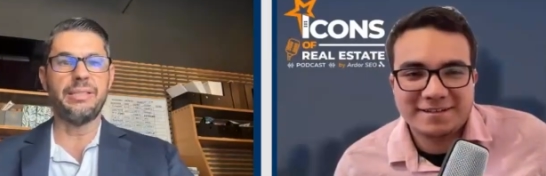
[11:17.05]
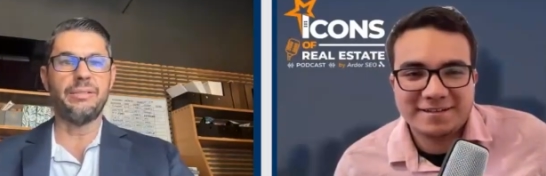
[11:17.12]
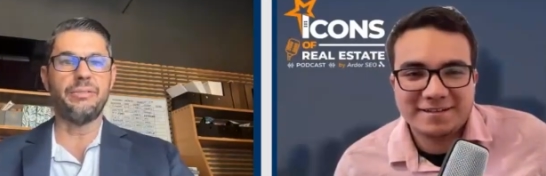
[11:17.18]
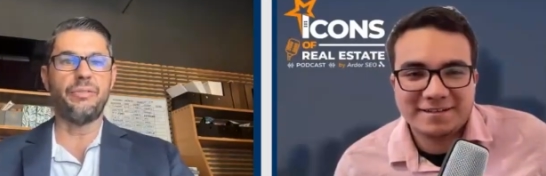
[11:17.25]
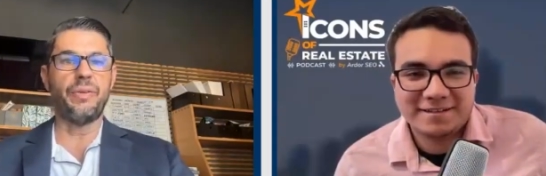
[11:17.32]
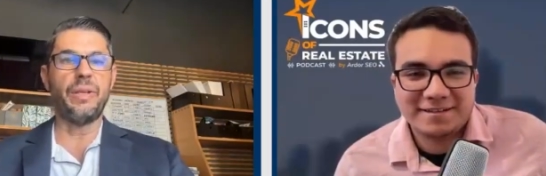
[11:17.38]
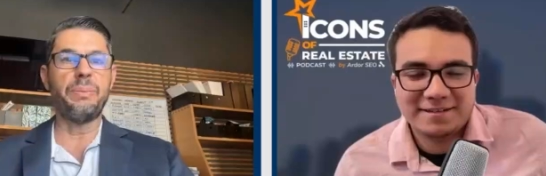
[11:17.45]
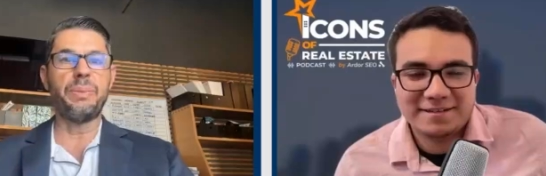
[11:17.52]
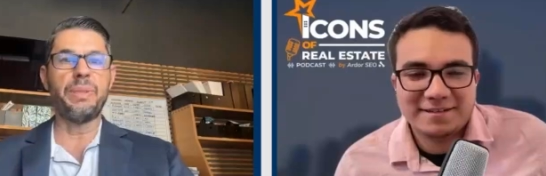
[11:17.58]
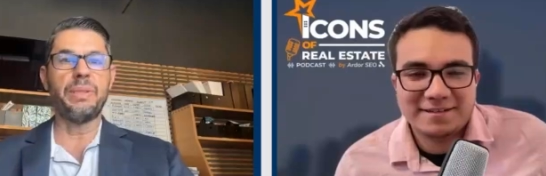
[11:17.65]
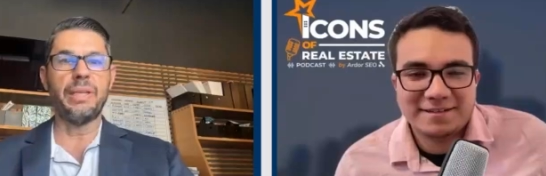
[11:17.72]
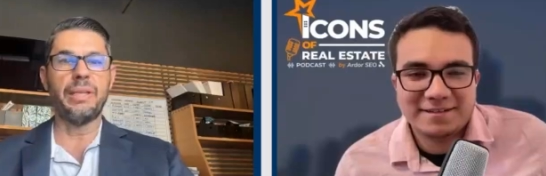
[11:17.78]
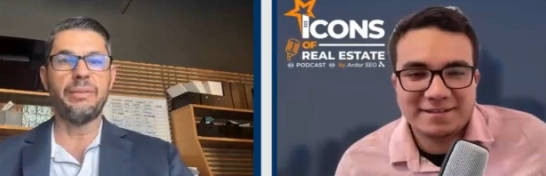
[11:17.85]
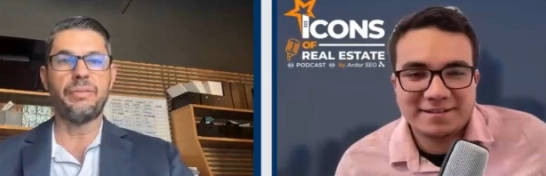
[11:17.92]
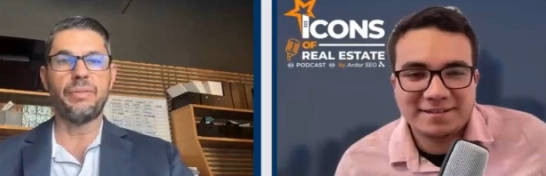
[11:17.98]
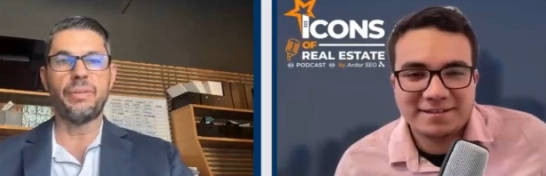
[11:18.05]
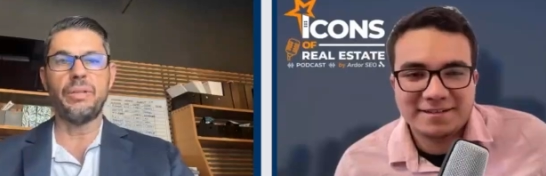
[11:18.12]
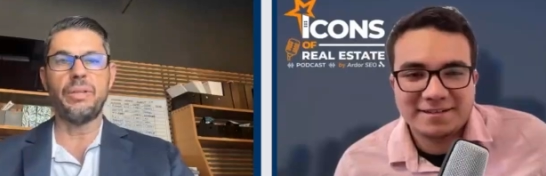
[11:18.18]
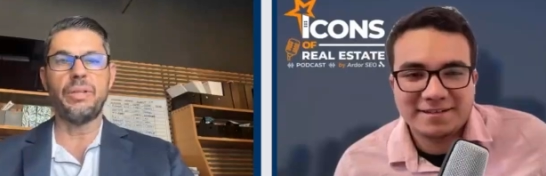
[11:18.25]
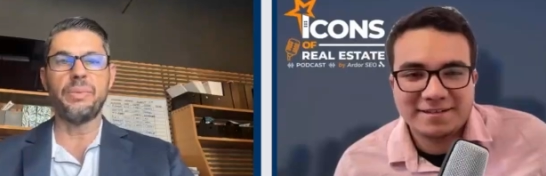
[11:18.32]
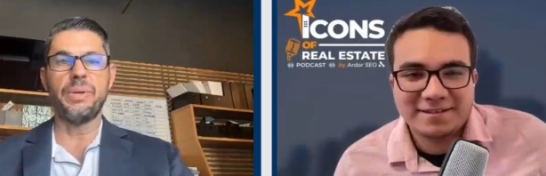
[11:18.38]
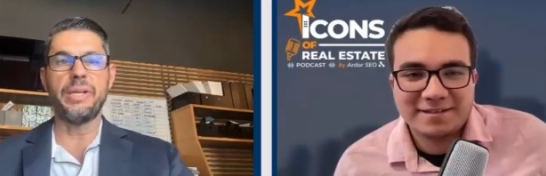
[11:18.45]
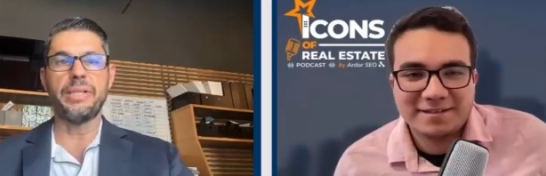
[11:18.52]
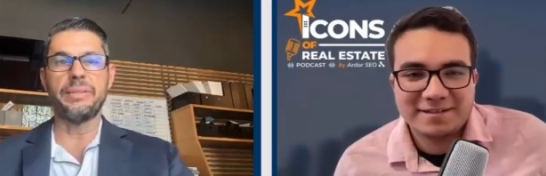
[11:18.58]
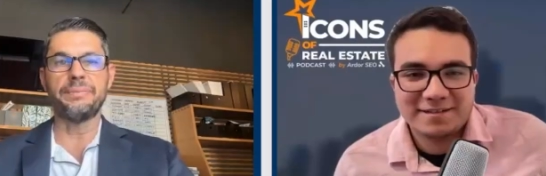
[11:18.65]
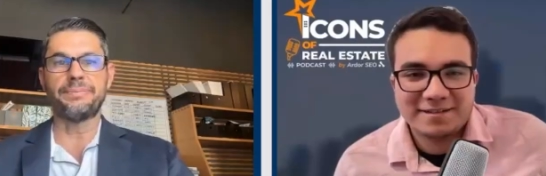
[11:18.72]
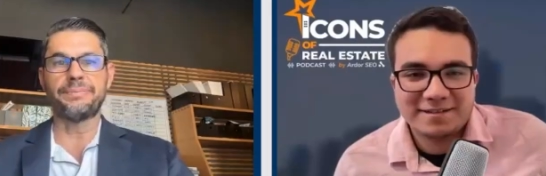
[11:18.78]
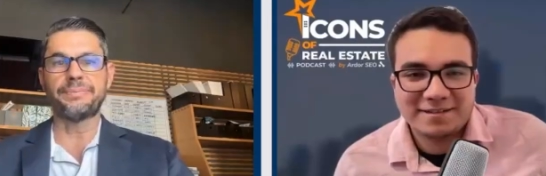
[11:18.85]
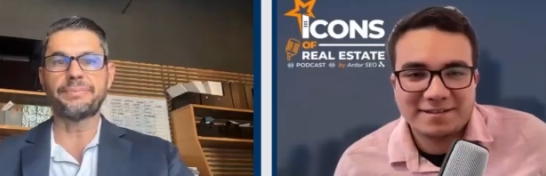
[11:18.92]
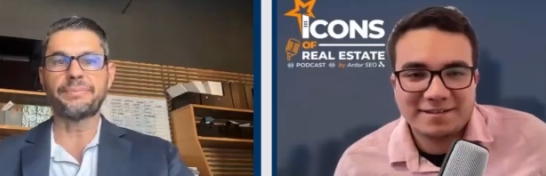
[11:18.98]
Speaker 1: you know, flipping them for a lot of
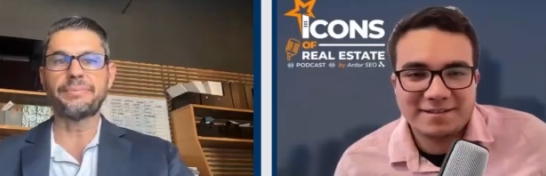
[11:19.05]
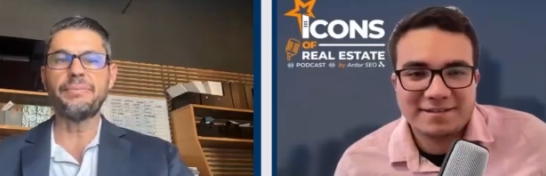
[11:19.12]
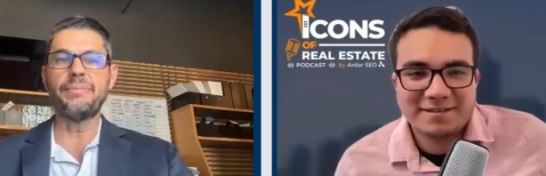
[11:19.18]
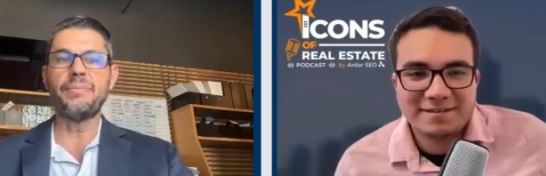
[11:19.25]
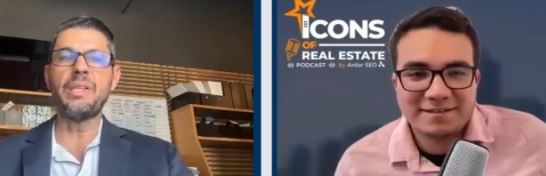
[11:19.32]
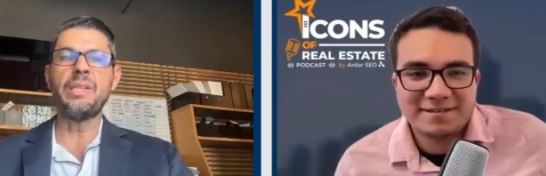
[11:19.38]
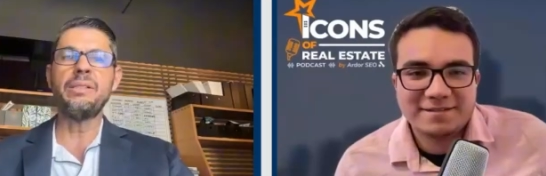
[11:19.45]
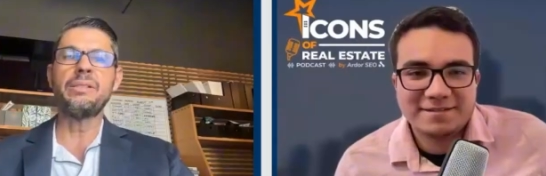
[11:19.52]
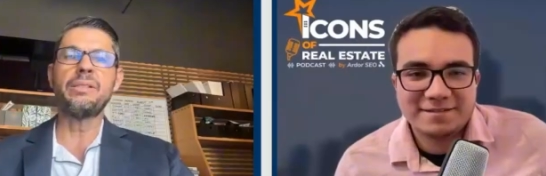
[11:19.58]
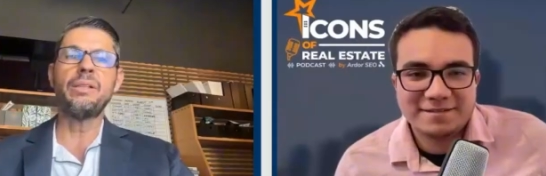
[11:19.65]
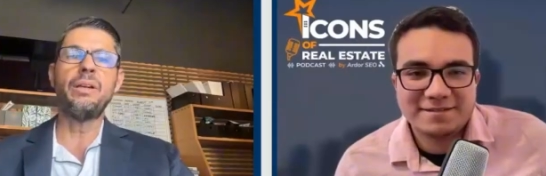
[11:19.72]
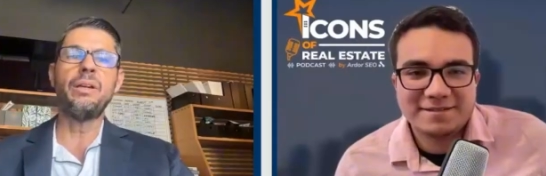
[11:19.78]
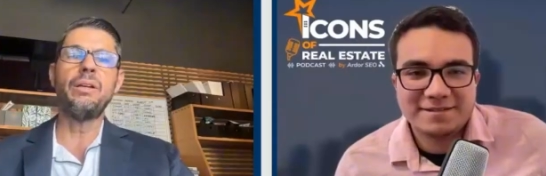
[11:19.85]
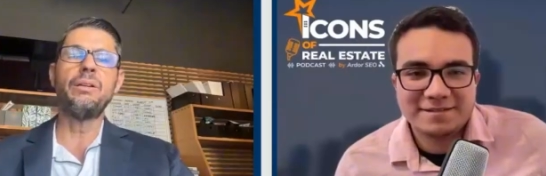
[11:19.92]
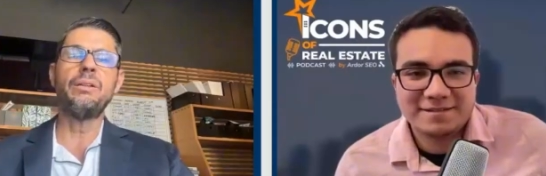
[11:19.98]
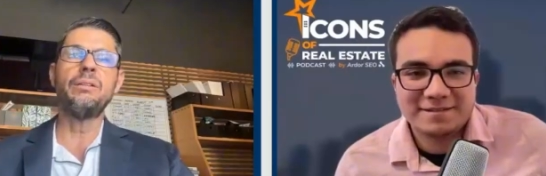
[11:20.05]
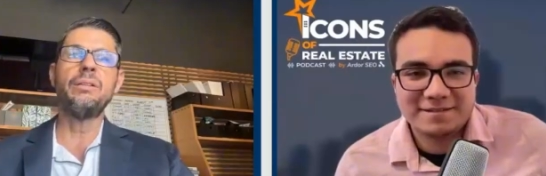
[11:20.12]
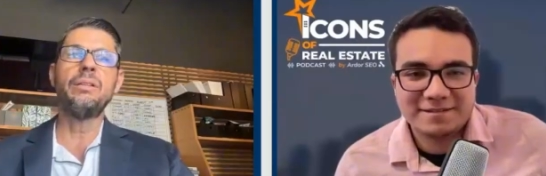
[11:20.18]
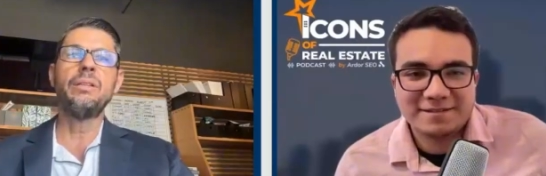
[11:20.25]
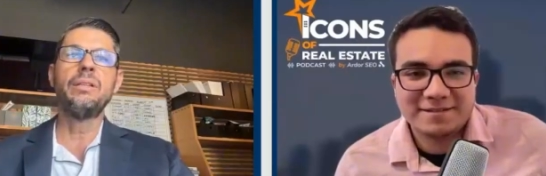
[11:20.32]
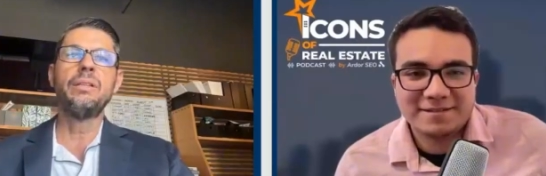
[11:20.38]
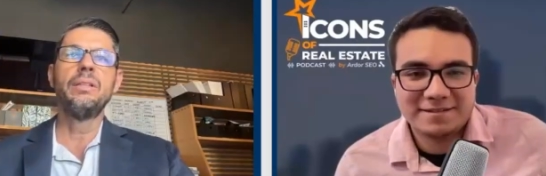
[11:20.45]
money. So